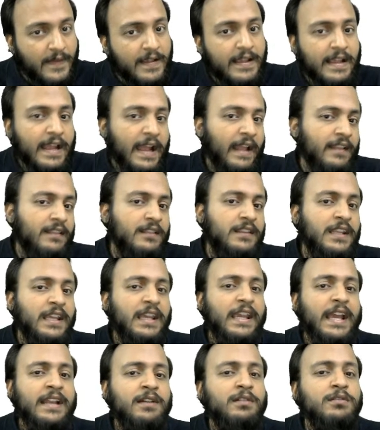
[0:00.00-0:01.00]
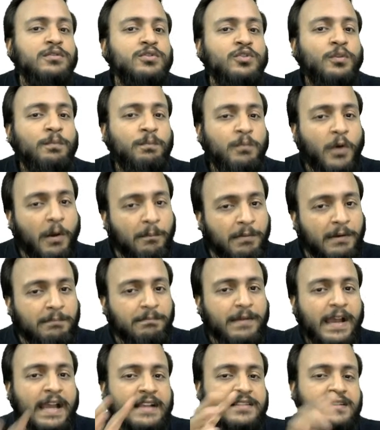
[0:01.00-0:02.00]
and they can also pop up
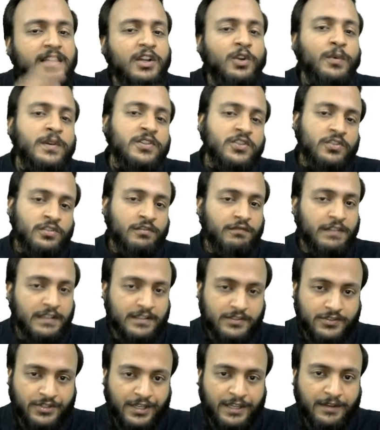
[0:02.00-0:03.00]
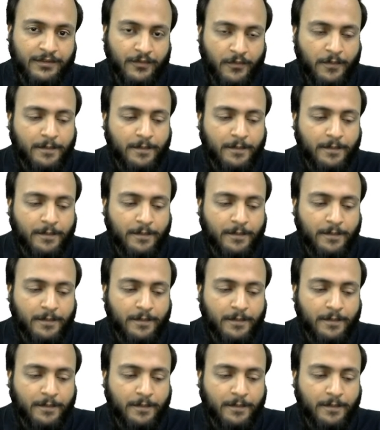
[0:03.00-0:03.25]
as the question of history.